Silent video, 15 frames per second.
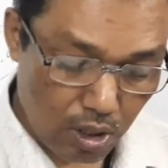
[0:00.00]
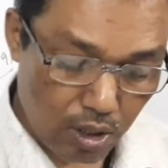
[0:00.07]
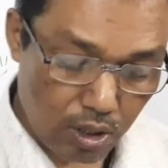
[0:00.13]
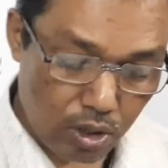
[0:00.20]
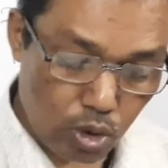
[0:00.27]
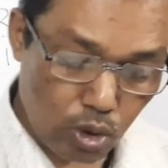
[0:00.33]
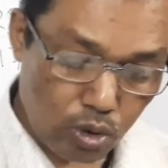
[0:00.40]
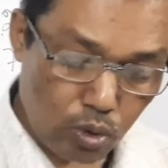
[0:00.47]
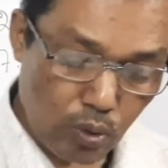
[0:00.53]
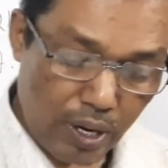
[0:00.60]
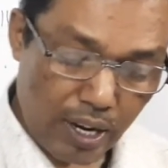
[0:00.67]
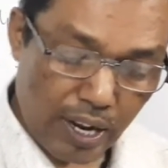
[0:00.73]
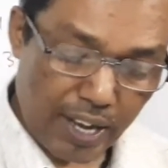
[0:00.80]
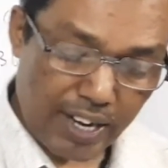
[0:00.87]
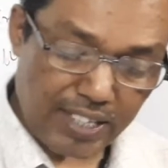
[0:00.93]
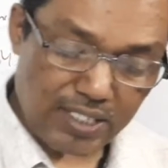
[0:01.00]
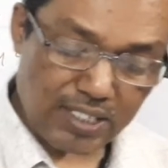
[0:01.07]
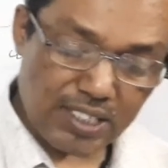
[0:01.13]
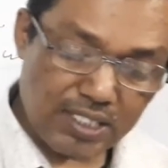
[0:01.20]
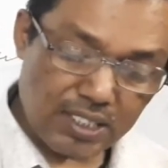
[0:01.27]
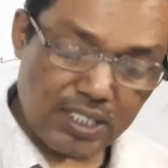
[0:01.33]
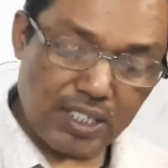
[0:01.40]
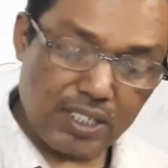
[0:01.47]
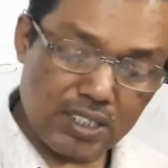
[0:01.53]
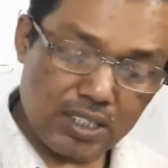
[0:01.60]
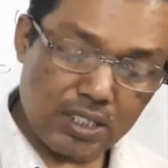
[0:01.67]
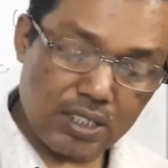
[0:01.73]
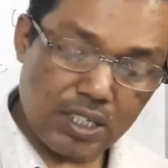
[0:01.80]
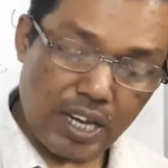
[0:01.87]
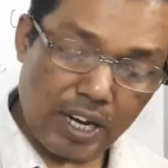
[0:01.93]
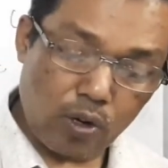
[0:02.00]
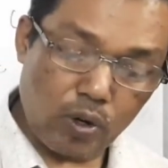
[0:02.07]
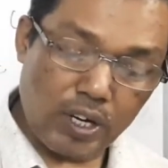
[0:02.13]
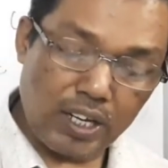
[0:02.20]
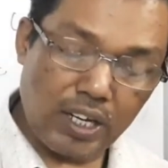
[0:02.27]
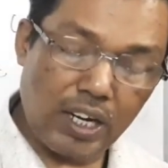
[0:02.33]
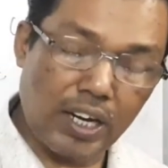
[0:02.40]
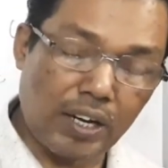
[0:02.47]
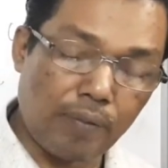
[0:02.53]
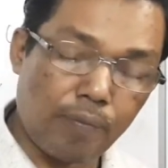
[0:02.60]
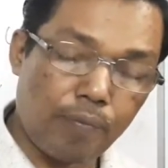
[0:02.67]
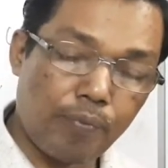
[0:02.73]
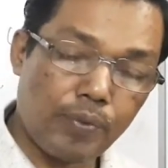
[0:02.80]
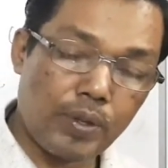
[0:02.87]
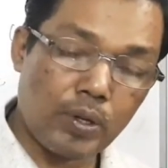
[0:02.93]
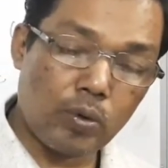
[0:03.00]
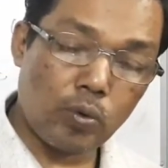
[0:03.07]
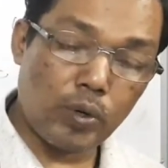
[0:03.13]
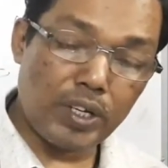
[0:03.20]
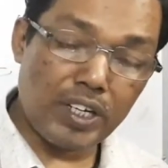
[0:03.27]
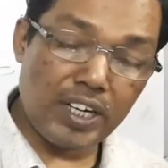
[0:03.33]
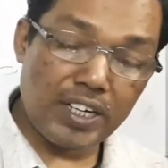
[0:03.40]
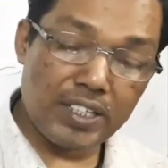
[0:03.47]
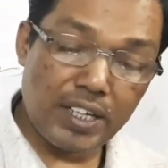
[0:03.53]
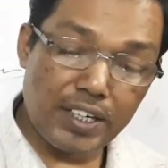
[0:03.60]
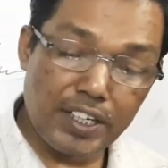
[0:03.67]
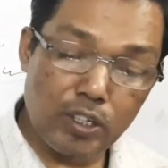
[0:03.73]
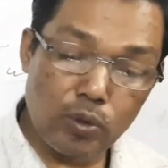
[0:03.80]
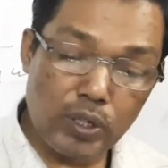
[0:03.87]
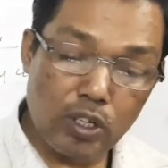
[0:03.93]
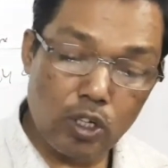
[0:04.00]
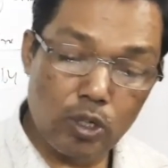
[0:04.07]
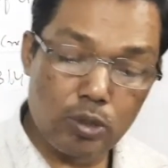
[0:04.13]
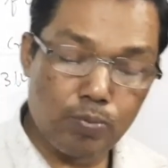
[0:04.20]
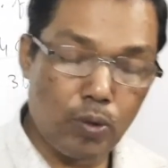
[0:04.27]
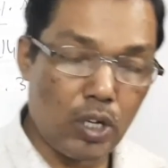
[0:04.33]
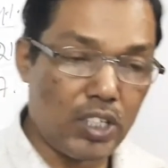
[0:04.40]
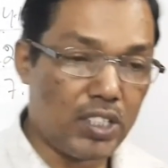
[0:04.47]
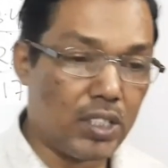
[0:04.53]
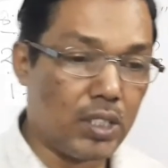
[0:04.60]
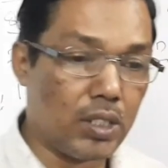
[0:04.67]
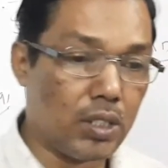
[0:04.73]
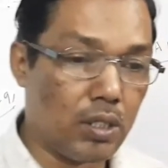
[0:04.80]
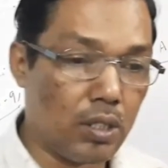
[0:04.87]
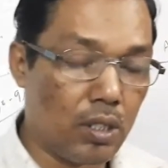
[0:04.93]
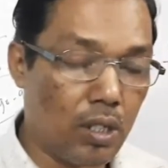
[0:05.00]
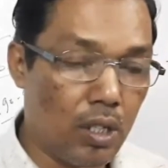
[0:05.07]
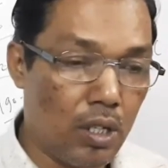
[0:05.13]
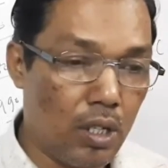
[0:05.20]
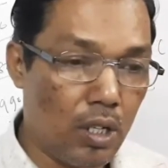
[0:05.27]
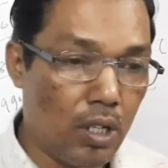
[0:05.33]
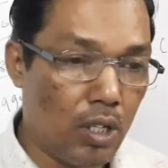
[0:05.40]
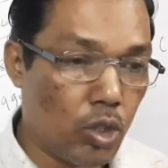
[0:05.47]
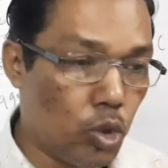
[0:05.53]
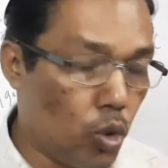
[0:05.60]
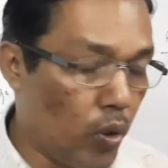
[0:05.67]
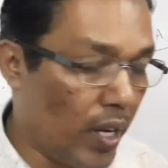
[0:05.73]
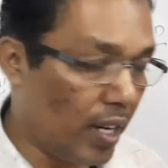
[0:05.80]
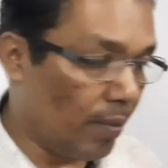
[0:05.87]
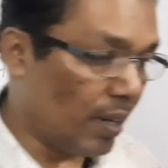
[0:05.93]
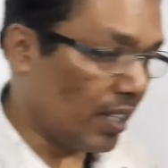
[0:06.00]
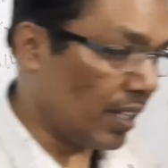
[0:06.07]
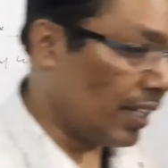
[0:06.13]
So to arrange these things accordingly, we need the new economic policies. So whenever the